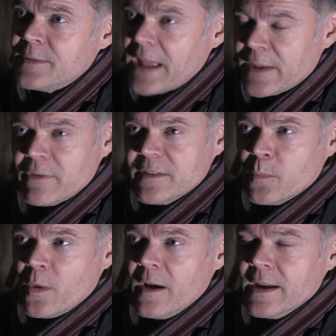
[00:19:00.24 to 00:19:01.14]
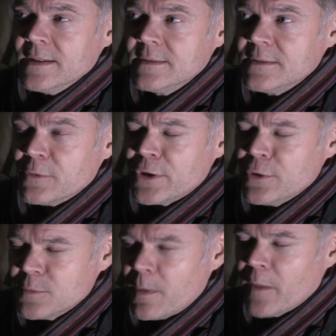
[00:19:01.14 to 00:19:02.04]
that's the reason why, or a
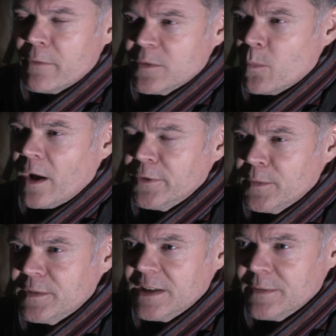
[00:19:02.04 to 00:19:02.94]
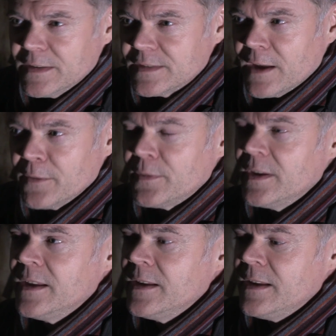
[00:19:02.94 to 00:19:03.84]
huge part of the reason why I do the TV stuff
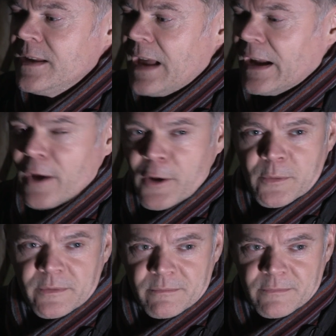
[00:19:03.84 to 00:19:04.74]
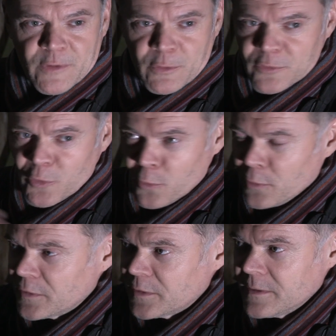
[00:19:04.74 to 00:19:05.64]
and go and do
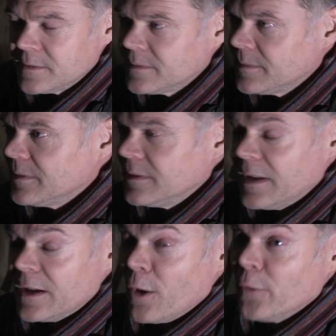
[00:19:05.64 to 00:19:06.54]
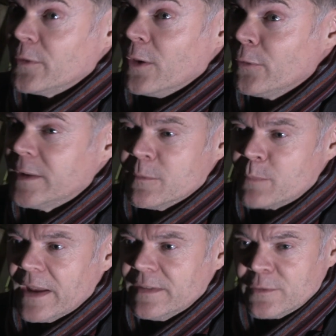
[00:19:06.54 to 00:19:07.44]
talks at lots of different
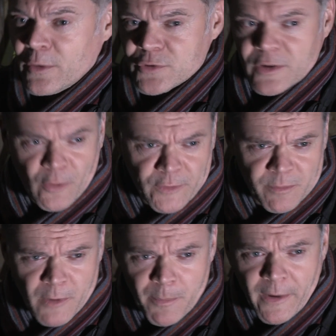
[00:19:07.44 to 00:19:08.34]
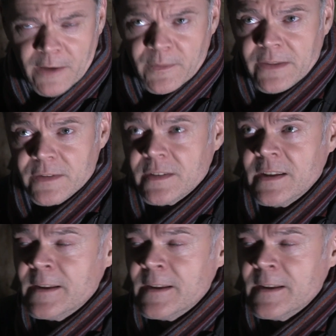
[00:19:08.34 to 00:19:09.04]
places, not just motorbike events,